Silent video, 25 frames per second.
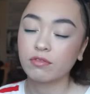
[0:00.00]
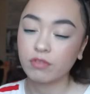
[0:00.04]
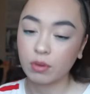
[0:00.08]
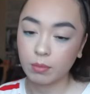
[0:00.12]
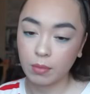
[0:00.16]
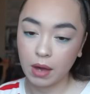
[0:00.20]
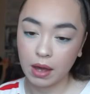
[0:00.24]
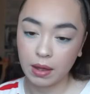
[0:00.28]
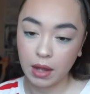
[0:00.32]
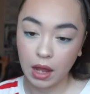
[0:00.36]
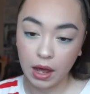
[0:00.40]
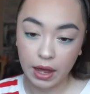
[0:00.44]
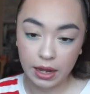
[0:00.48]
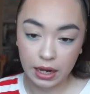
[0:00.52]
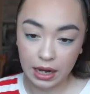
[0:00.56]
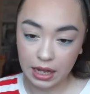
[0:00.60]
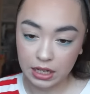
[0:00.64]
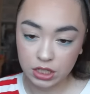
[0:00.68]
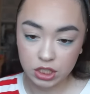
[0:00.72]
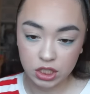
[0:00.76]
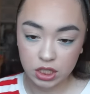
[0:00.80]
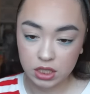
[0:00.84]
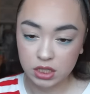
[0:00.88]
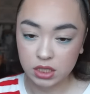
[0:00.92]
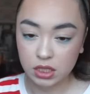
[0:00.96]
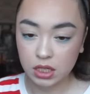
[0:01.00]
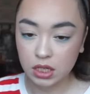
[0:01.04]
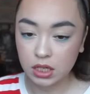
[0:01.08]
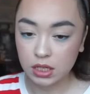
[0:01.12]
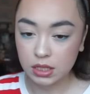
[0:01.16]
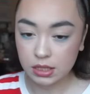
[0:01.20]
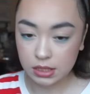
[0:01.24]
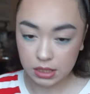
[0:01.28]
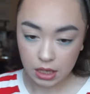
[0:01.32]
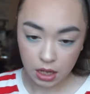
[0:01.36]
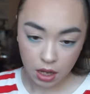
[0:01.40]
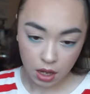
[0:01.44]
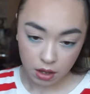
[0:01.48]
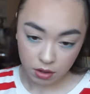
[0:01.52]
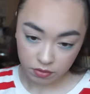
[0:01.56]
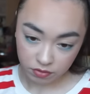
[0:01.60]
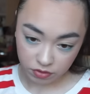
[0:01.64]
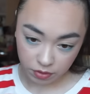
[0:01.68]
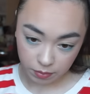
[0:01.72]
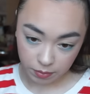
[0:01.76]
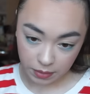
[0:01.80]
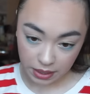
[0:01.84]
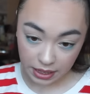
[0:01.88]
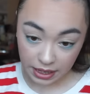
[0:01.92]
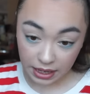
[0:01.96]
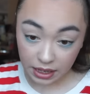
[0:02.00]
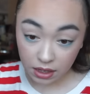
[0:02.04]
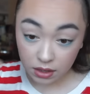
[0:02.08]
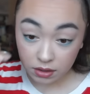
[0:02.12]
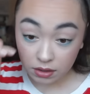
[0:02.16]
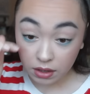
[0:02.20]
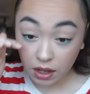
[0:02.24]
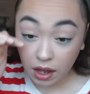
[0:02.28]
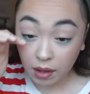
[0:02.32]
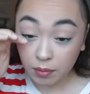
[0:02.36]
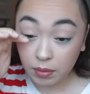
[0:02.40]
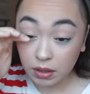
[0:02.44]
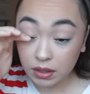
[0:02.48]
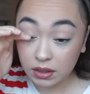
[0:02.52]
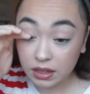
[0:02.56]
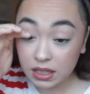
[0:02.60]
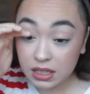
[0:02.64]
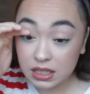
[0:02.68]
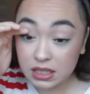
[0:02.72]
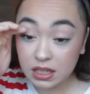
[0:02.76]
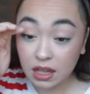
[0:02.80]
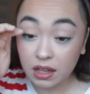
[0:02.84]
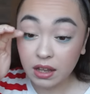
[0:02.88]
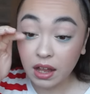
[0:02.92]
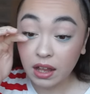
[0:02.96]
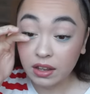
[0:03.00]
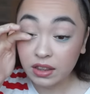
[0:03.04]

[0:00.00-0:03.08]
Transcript: for my eyelashes because for me, I mean, this,